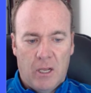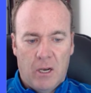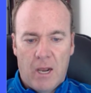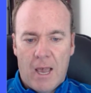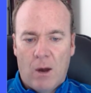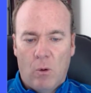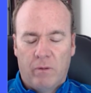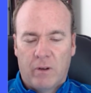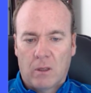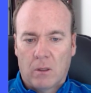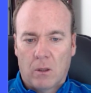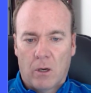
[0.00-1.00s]
And now we've
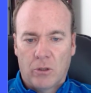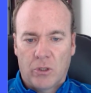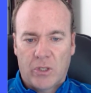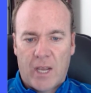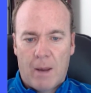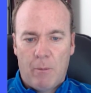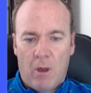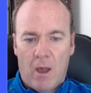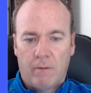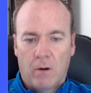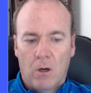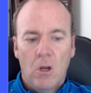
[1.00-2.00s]
got the largest gap
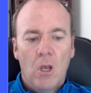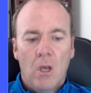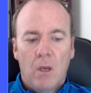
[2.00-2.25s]
ever